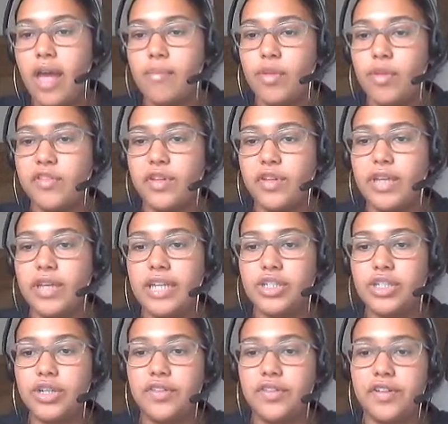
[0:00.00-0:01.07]
So
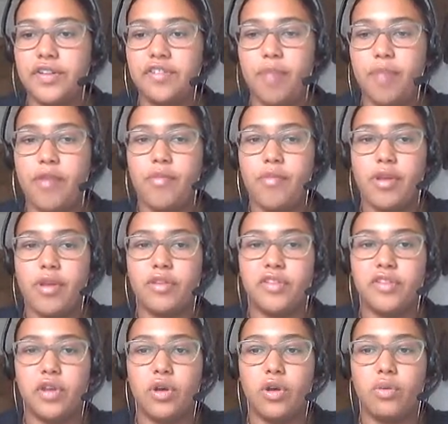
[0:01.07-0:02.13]
let's just experiment.
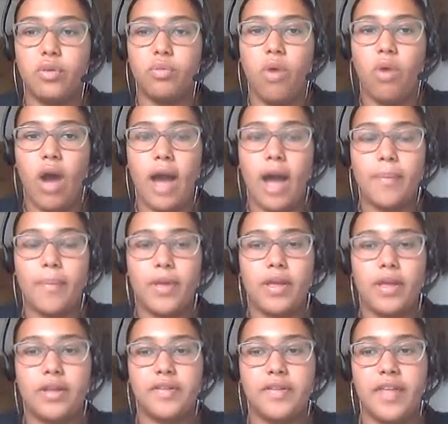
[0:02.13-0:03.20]
So what
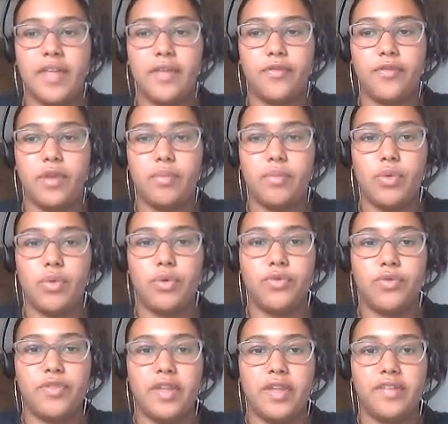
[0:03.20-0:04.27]
happens if we
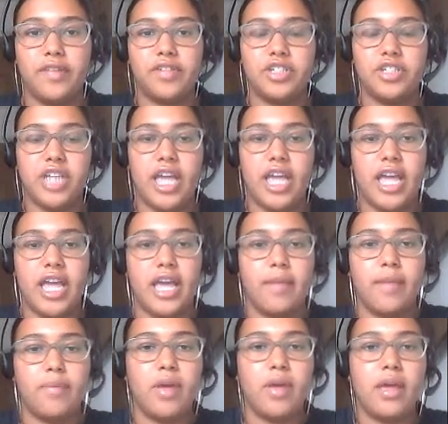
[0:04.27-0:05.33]
move this
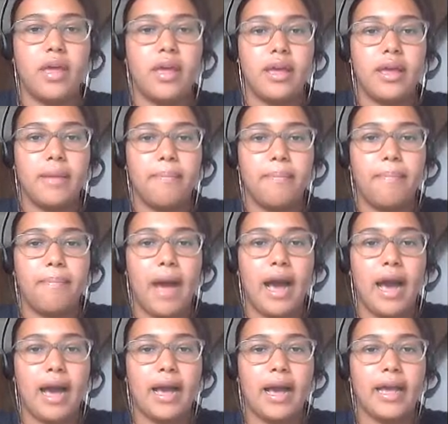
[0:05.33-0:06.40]
shape
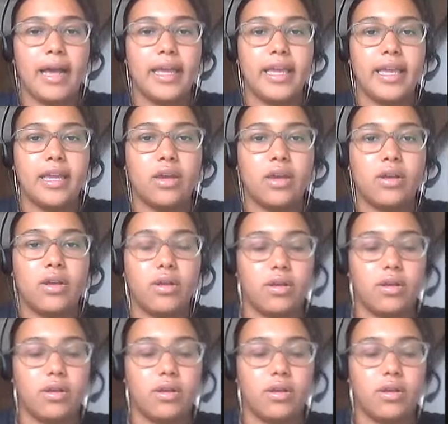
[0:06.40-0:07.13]
by